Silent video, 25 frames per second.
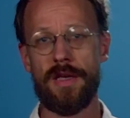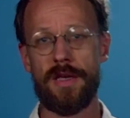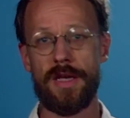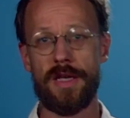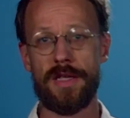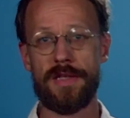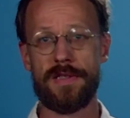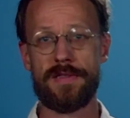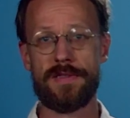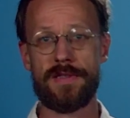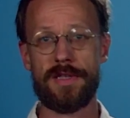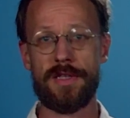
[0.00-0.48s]

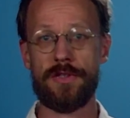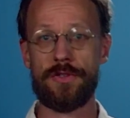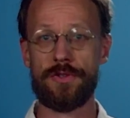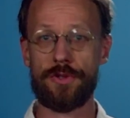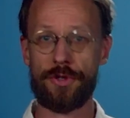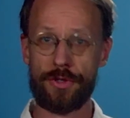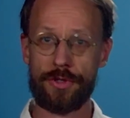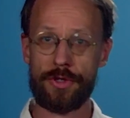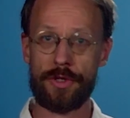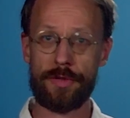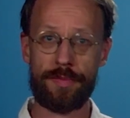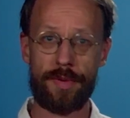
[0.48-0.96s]
its
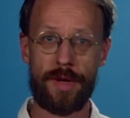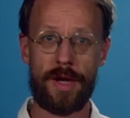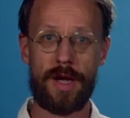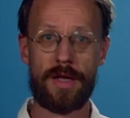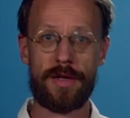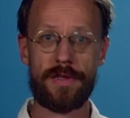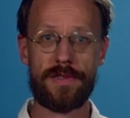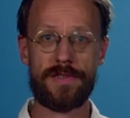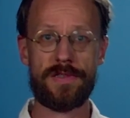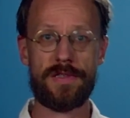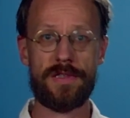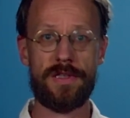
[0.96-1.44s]
internal
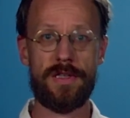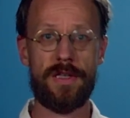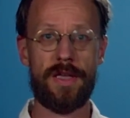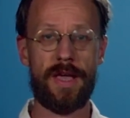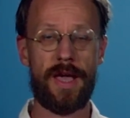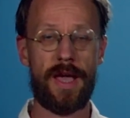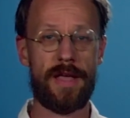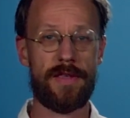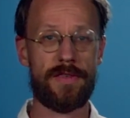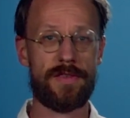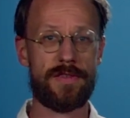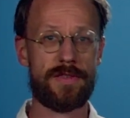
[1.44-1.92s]
policy
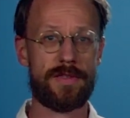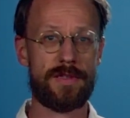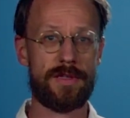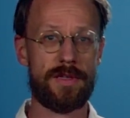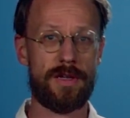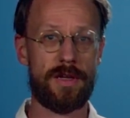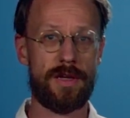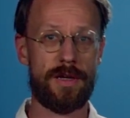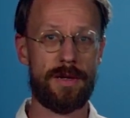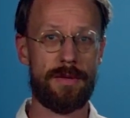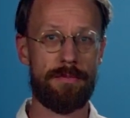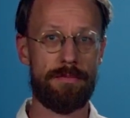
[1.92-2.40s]
has
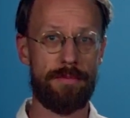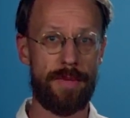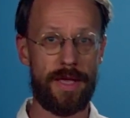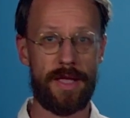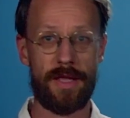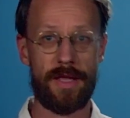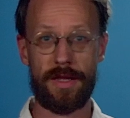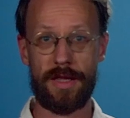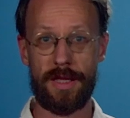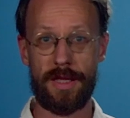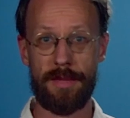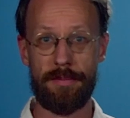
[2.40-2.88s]

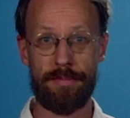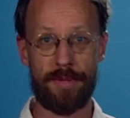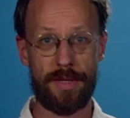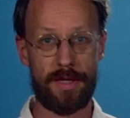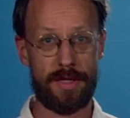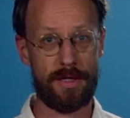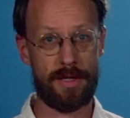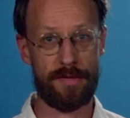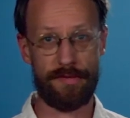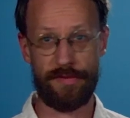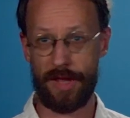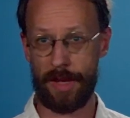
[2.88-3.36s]
mainly
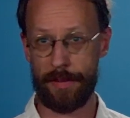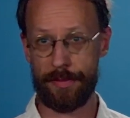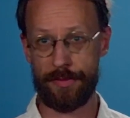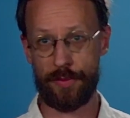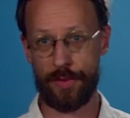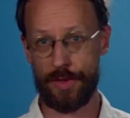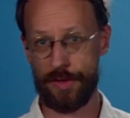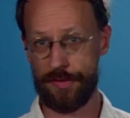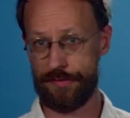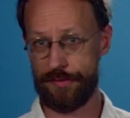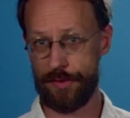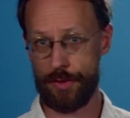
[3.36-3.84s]
been developed
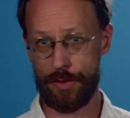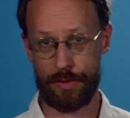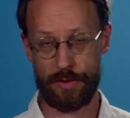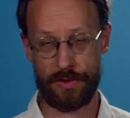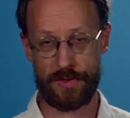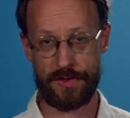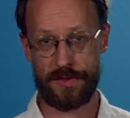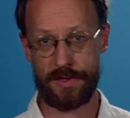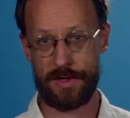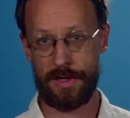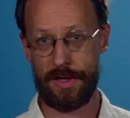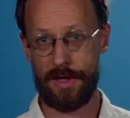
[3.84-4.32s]
with a
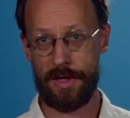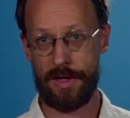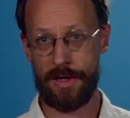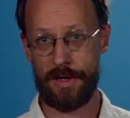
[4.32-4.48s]
focus